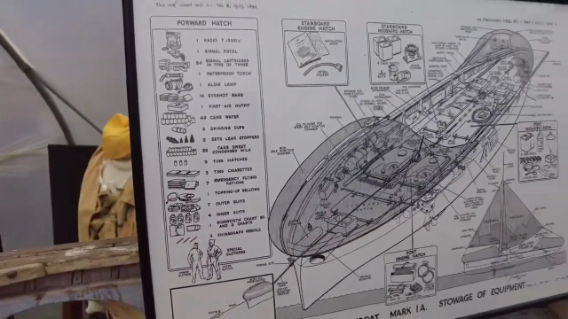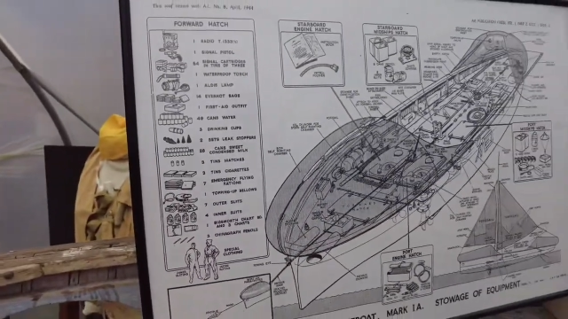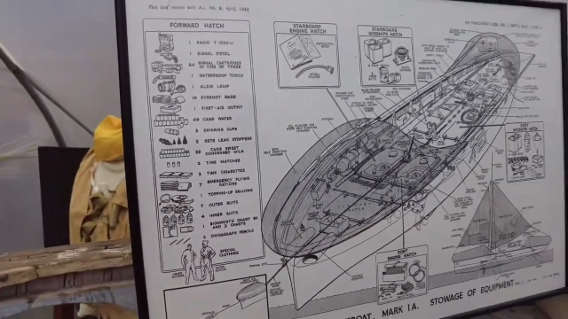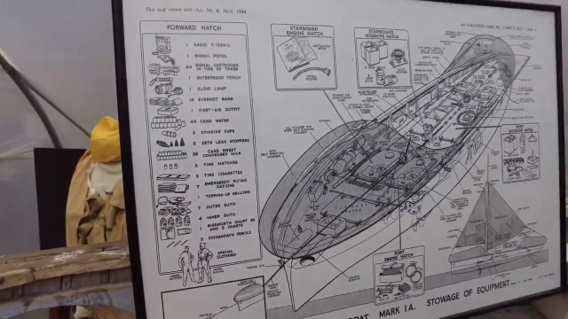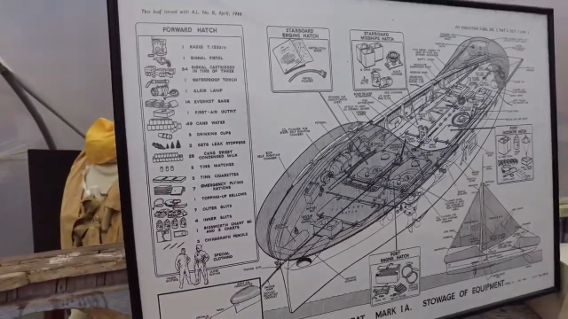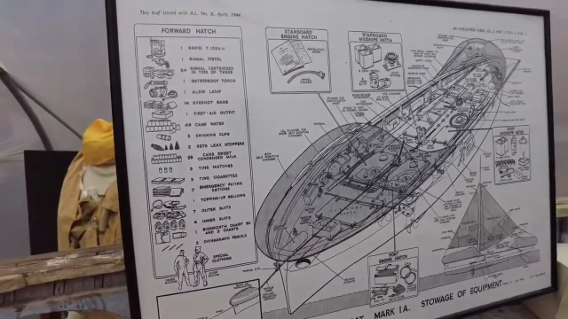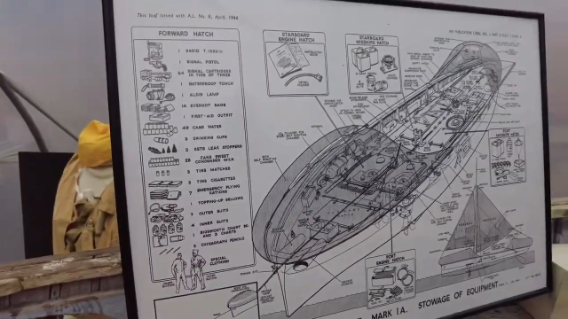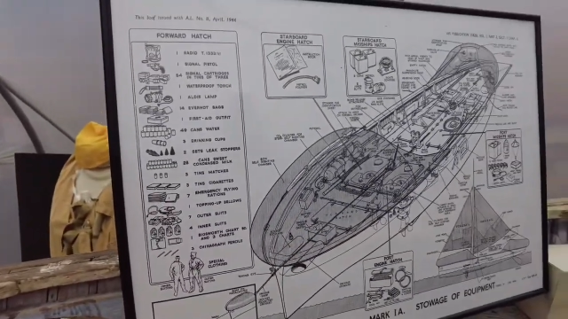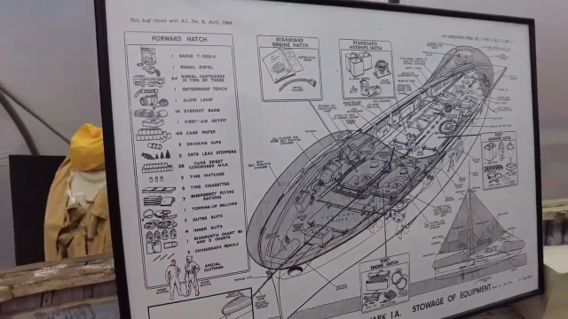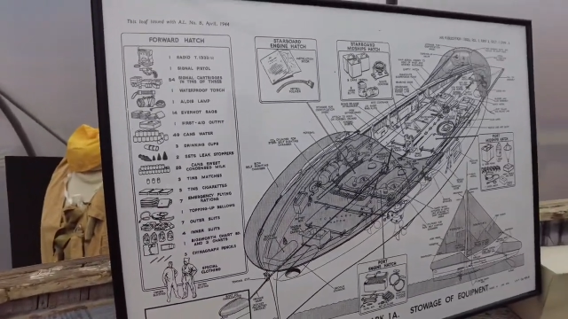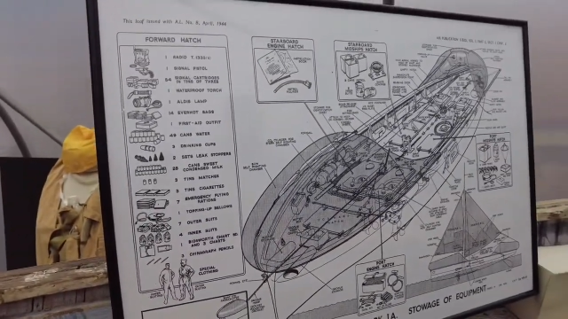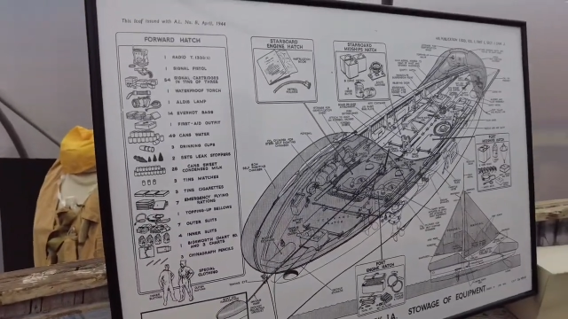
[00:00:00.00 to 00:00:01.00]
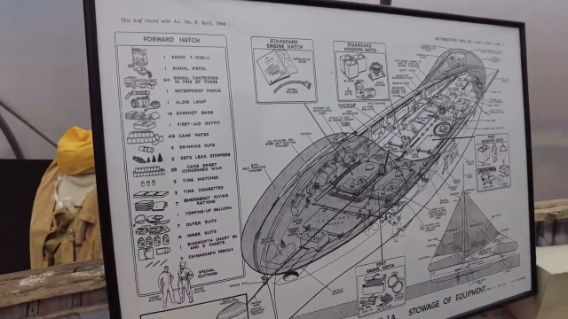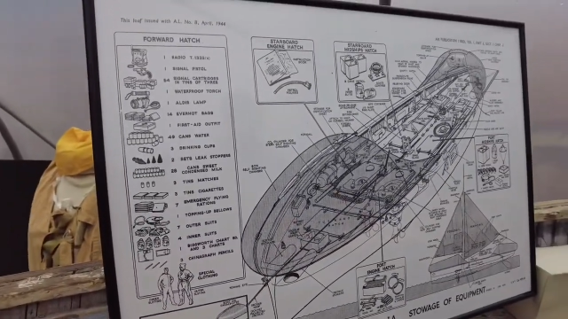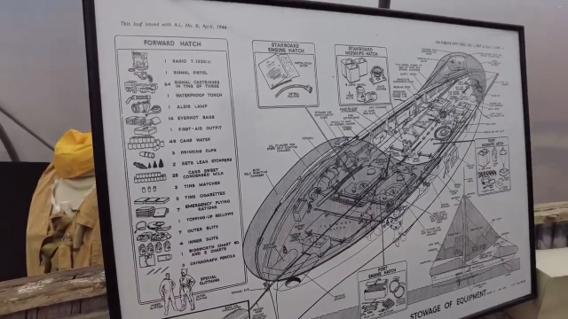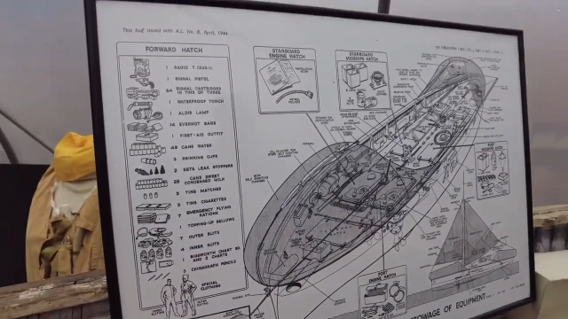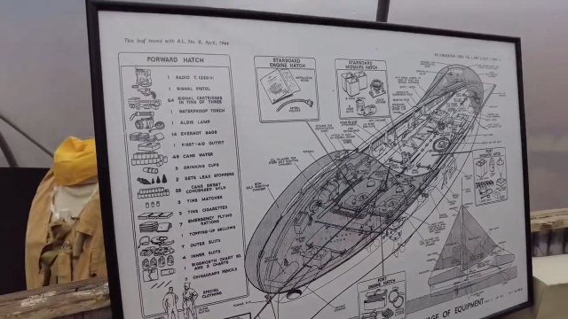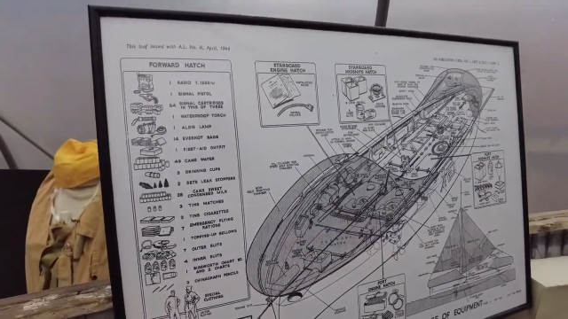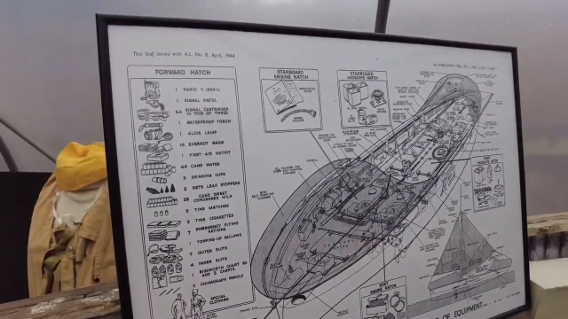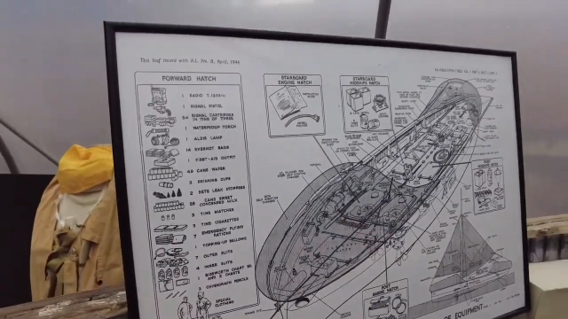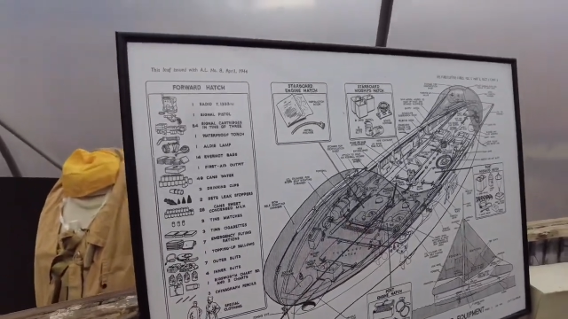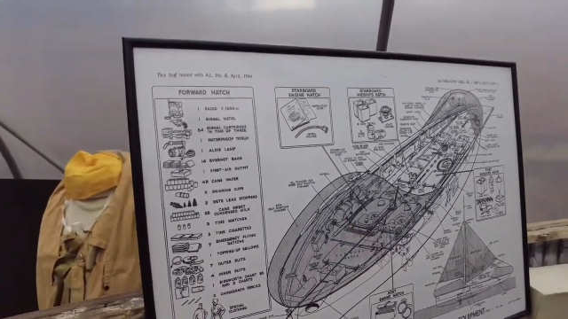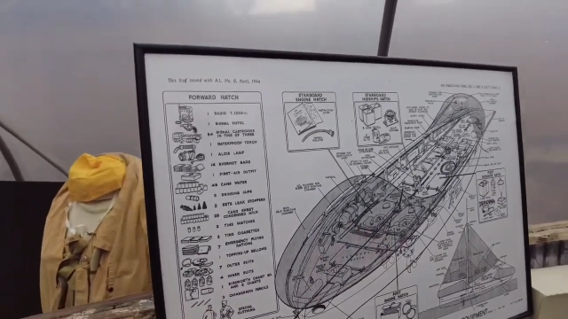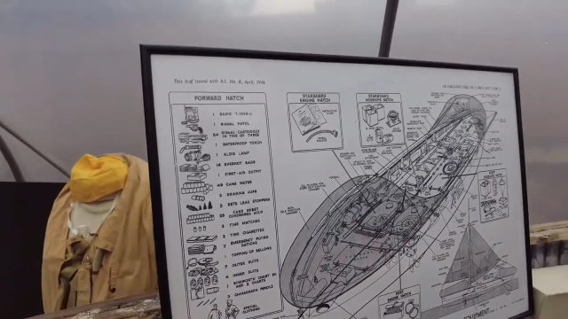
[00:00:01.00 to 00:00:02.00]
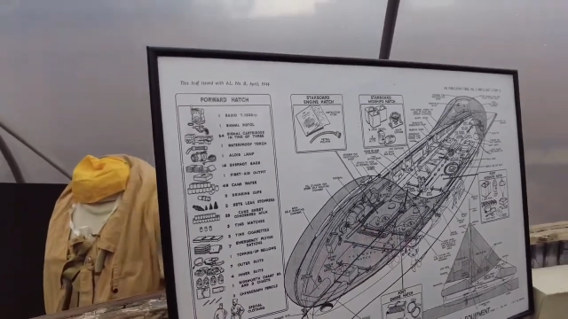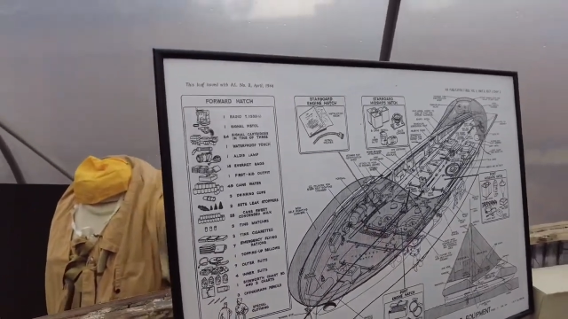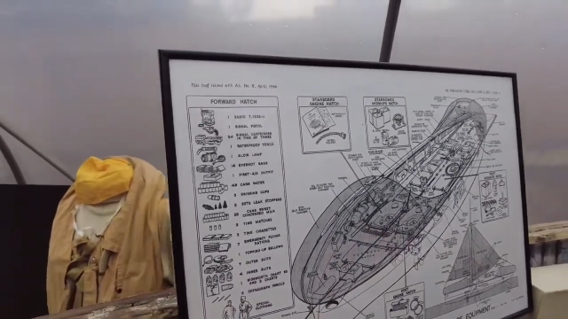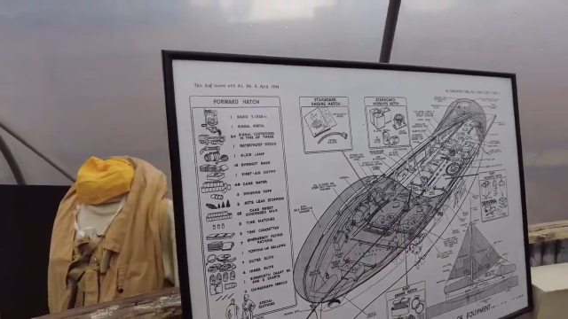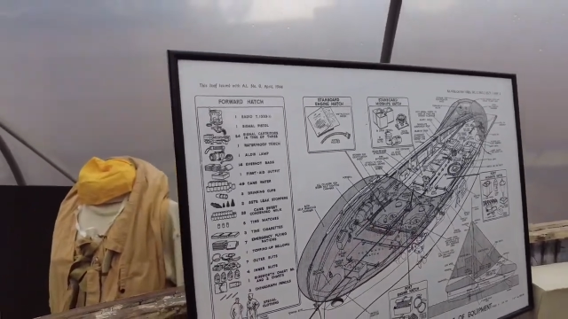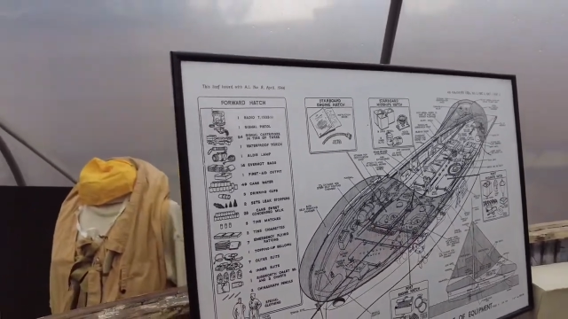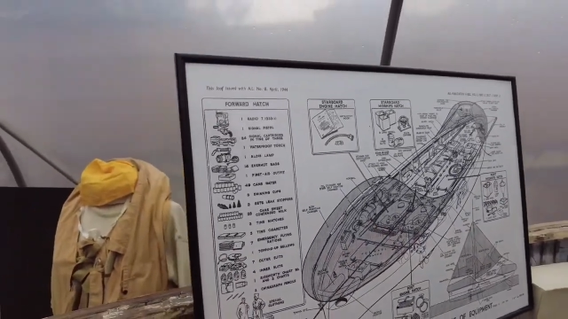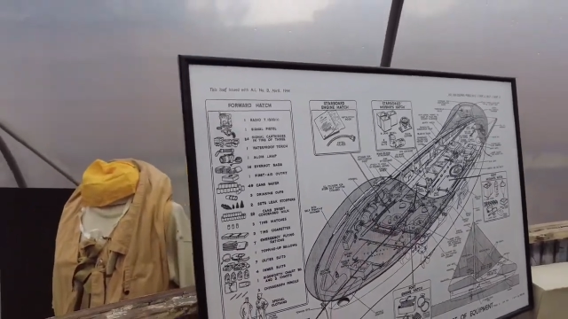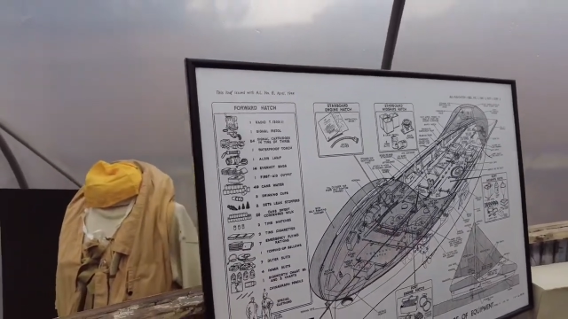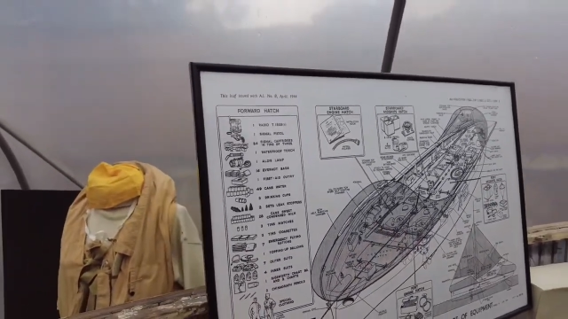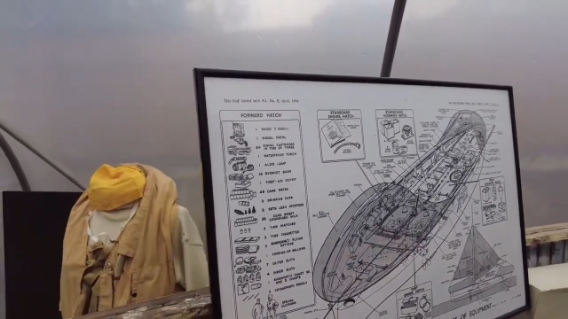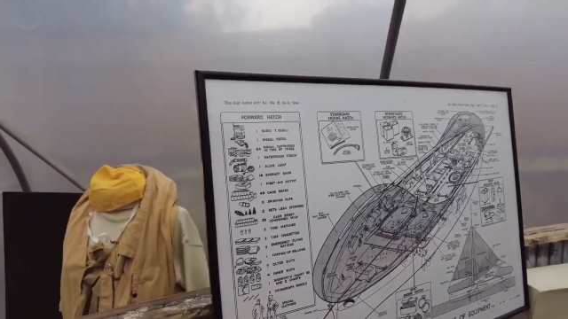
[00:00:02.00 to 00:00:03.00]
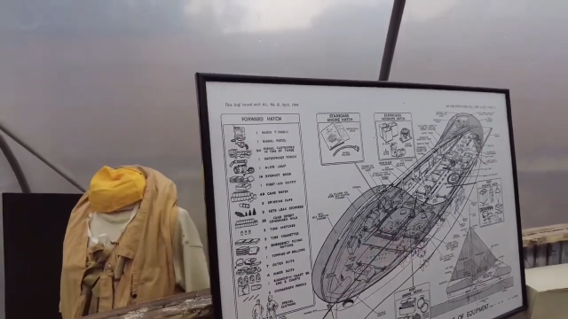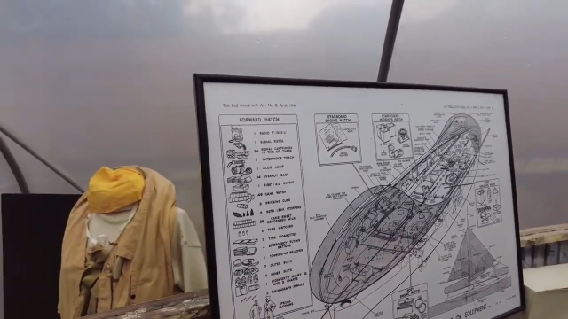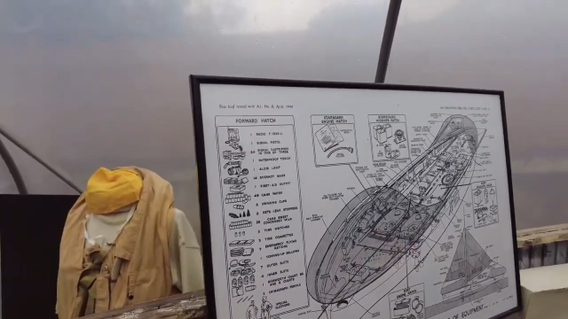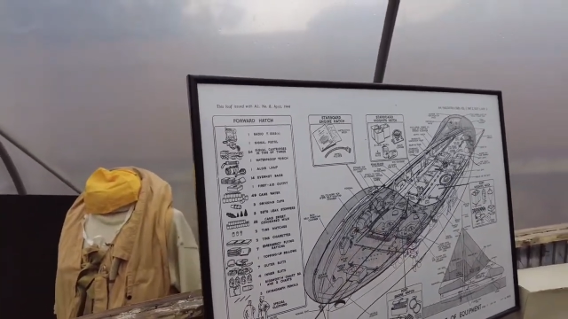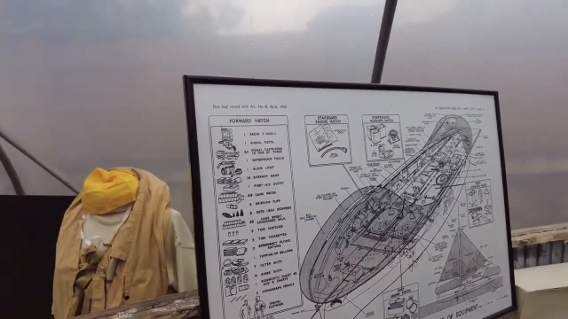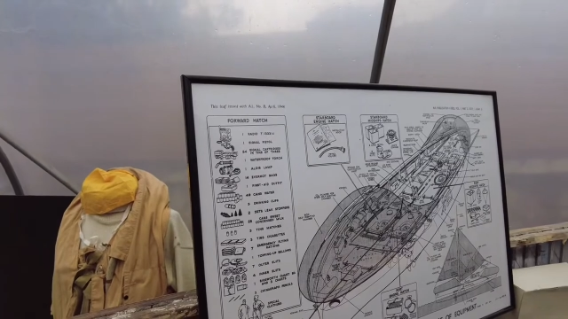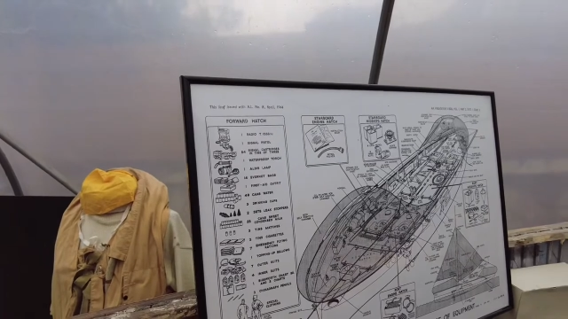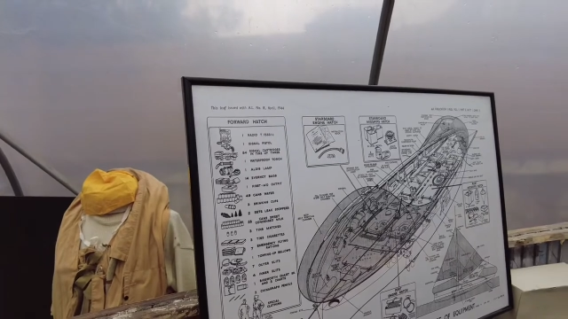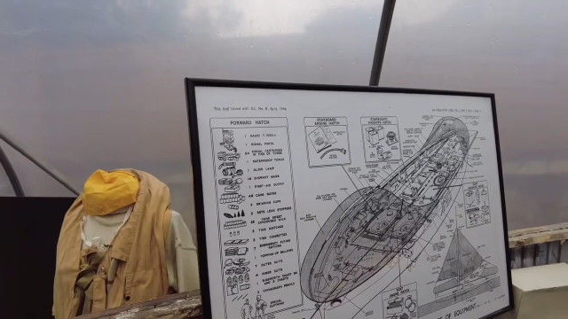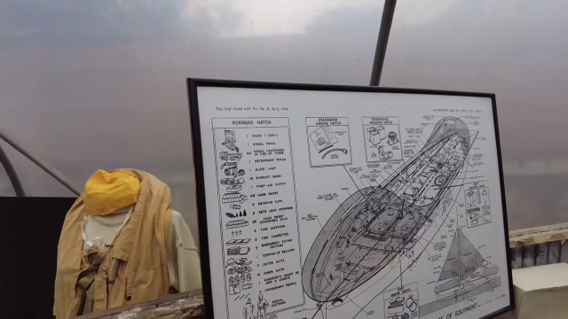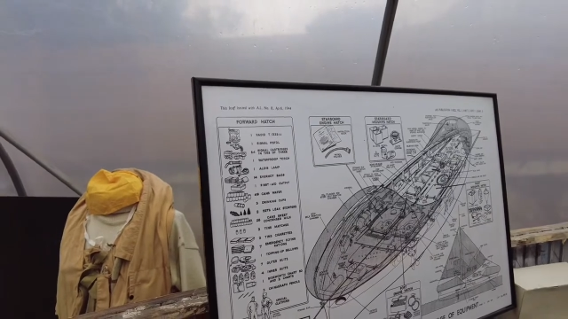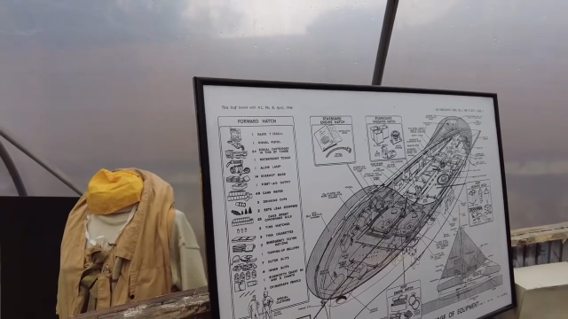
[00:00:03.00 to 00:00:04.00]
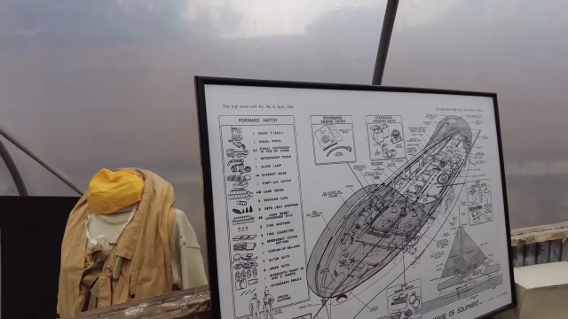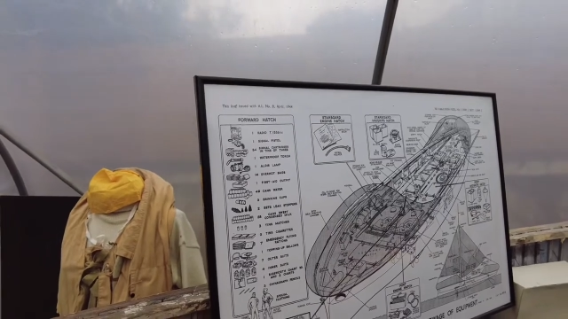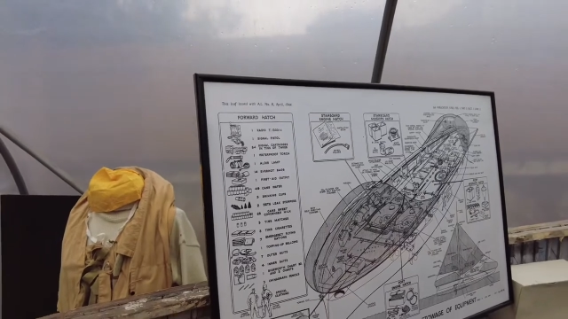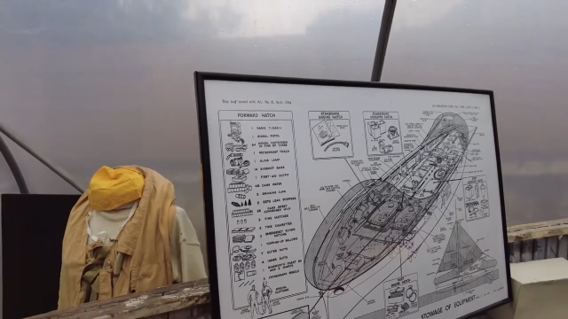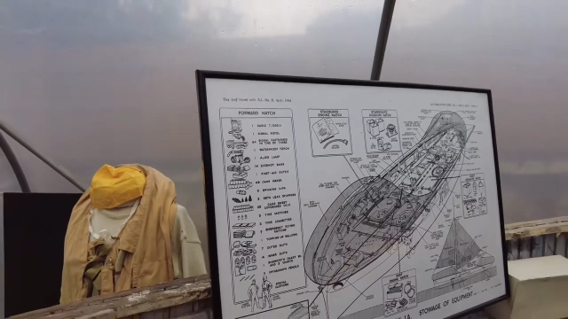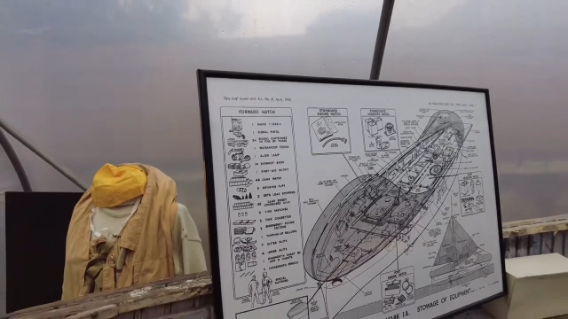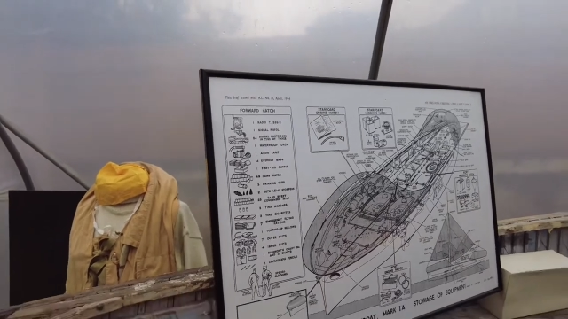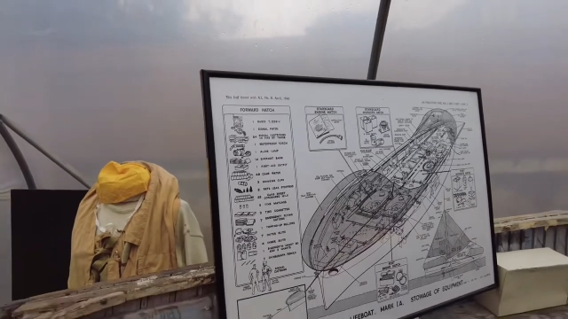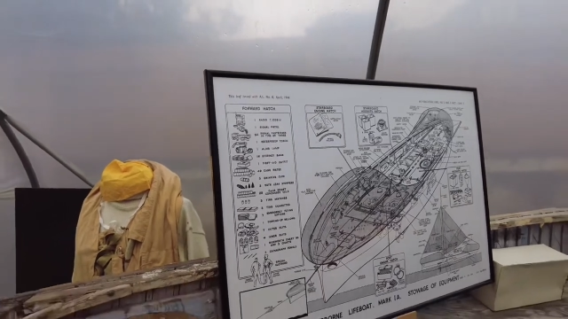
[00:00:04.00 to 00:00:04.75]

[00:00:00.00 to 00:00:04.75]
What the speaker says: Nobody's mouth can be seen.